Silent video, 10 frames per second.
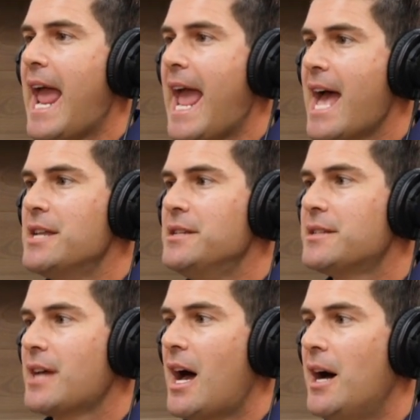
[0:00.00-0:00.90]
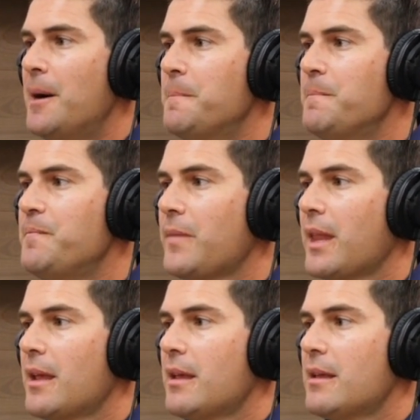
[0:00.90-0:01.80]
And
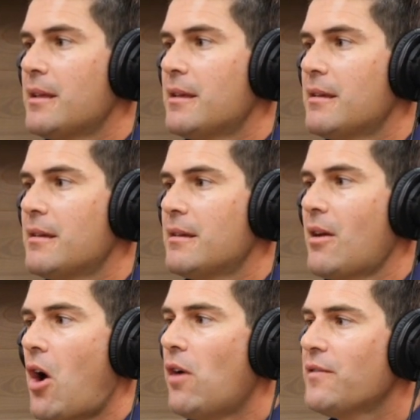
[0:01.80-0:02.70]
all